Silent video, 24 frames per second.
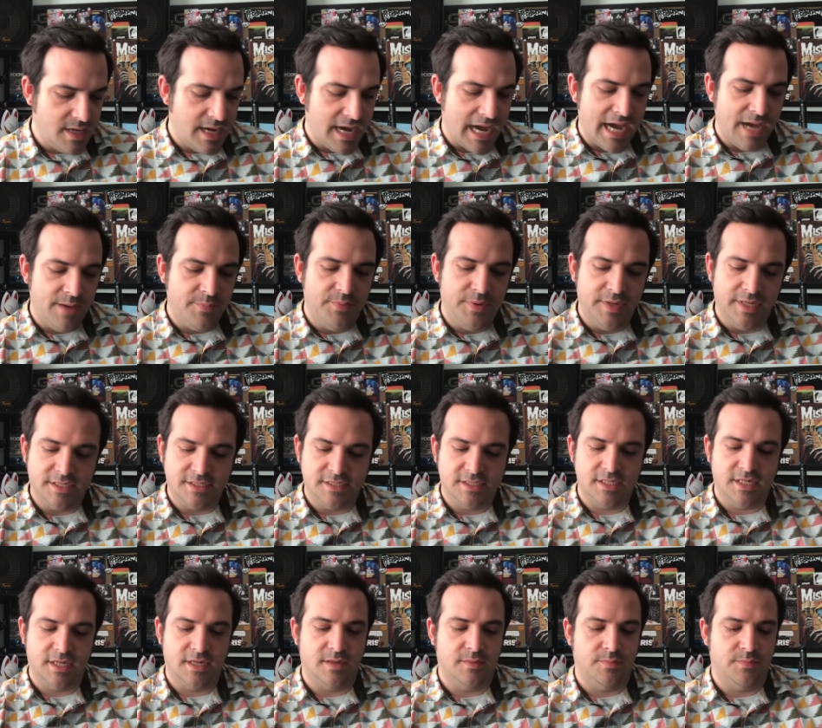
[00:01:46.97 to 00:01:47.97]
I picked
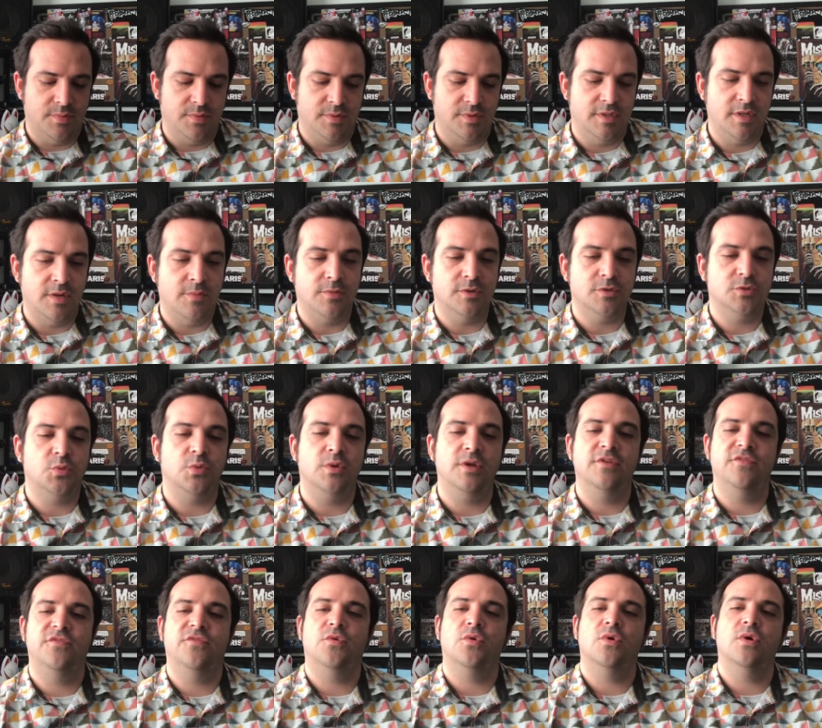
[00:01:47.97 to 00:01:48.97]
up number
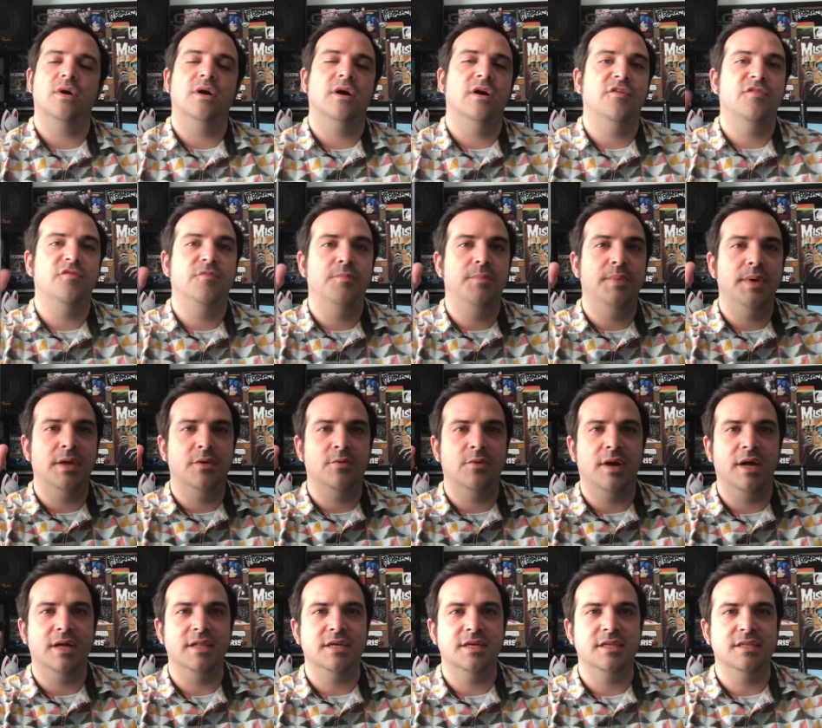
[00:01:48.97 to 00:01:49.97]
24 of Ben
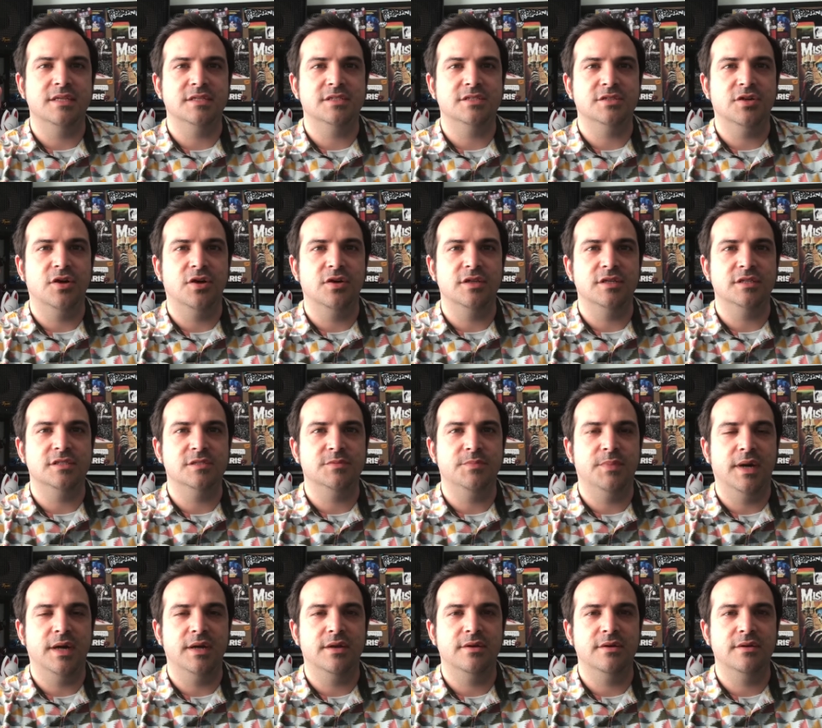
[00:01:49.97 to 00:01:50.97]
Reilly, the Scarlet
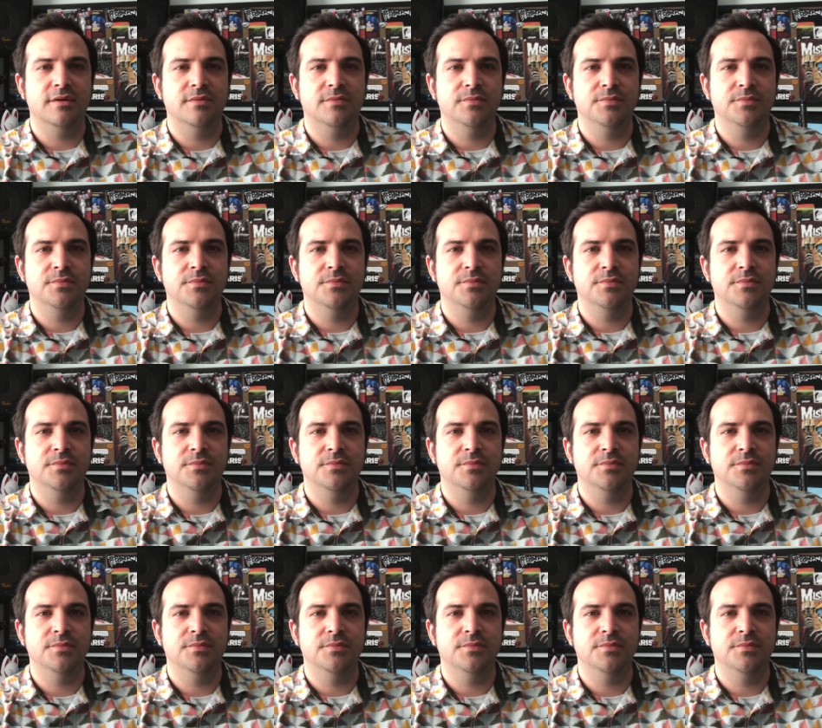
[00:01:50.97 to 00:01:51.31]
Spider.